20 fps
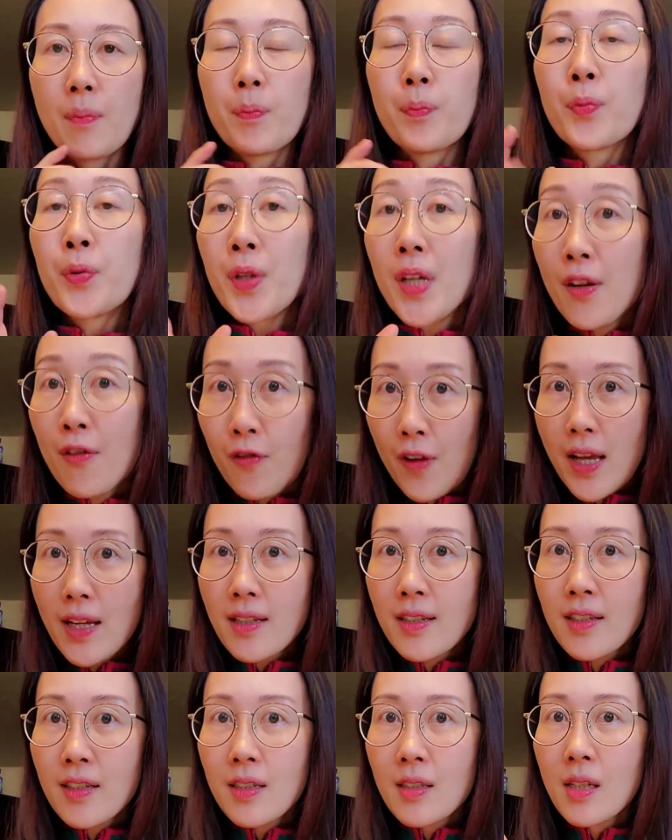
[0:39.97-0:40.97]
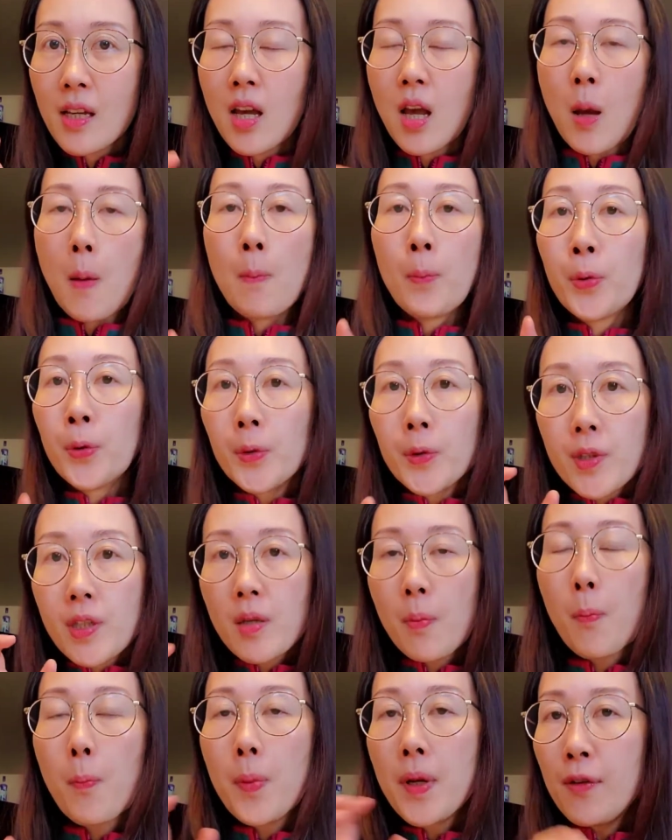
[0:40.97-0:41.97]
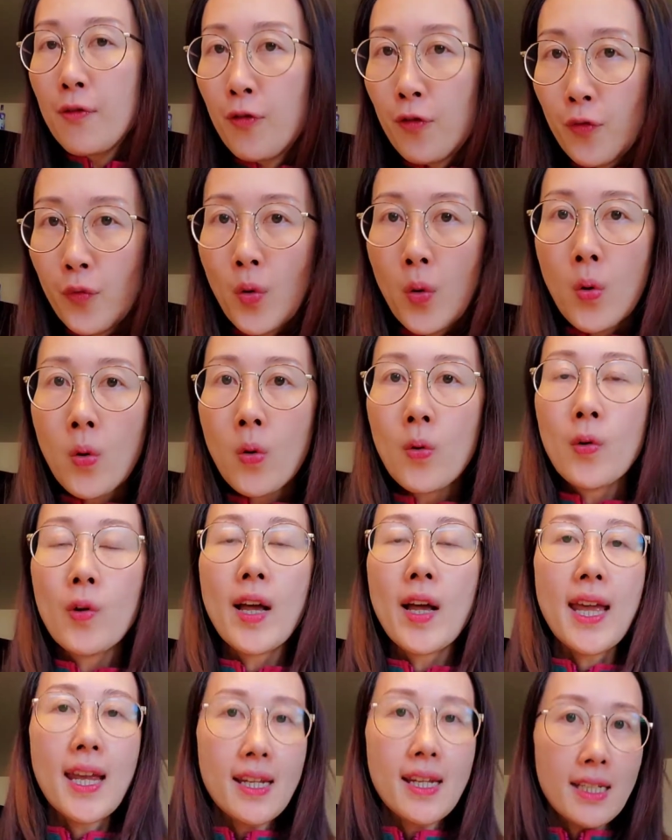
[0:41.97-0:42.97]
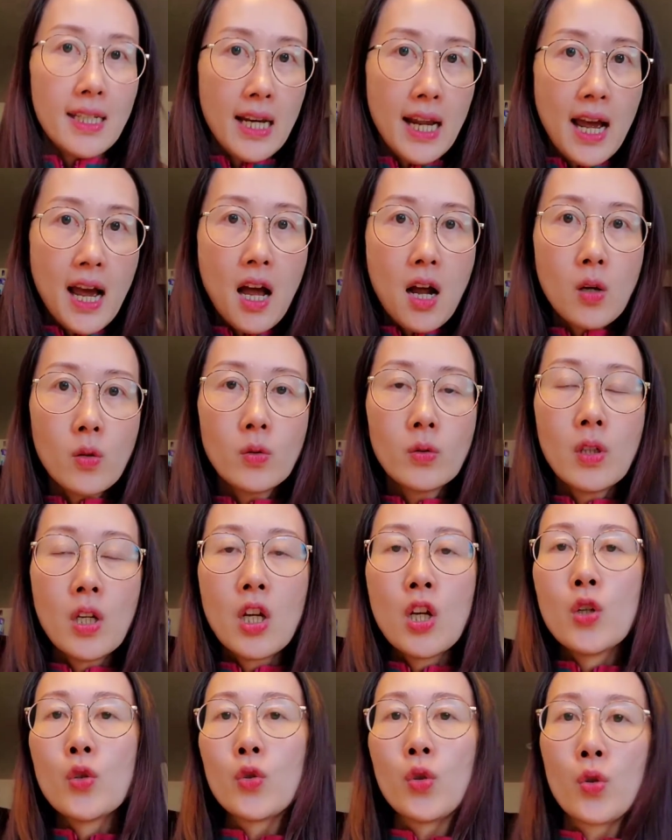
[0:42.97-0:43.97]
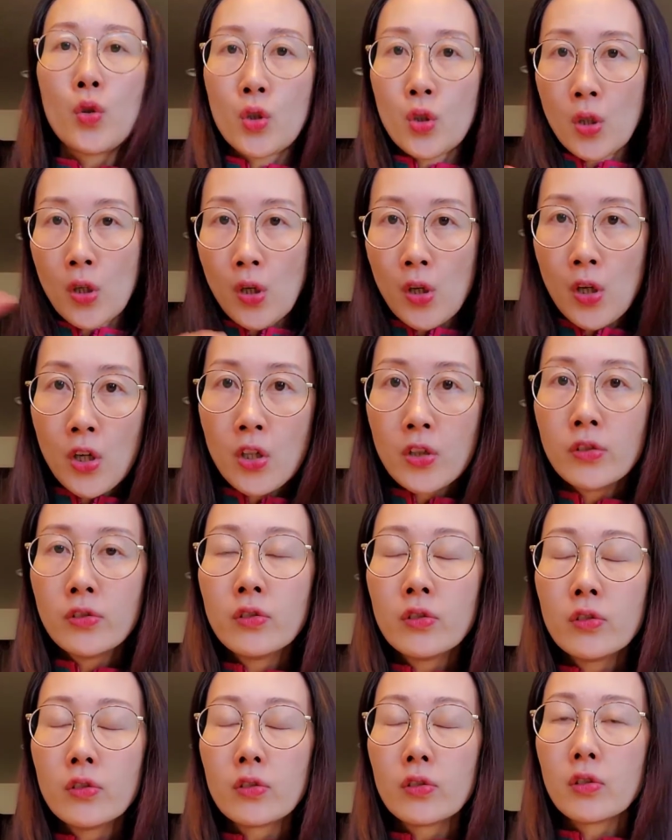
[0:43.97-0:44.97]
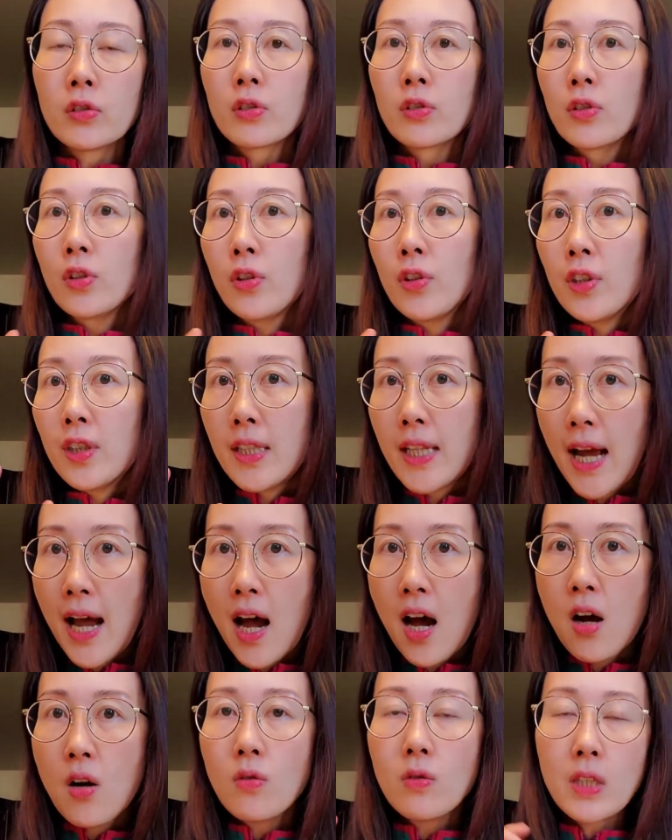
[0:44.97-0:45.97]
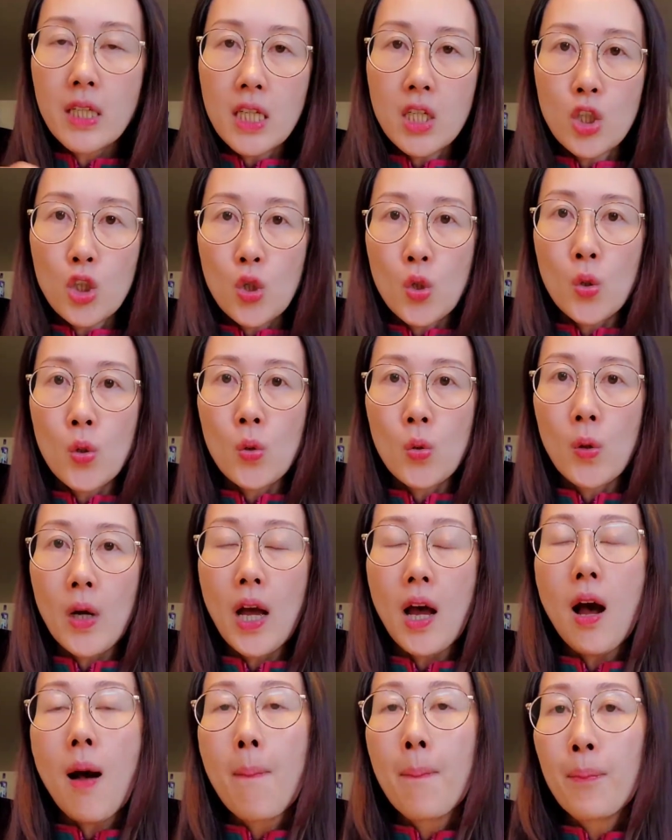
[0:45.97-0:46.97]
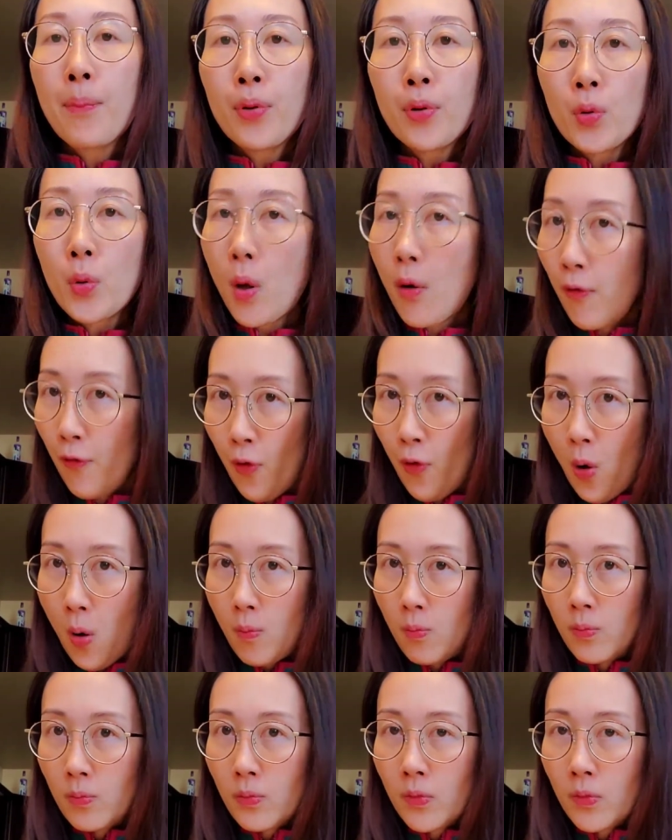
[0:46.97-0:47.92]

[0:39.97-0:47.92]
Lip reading: prefix put before a noun to turn the noun into a plural form.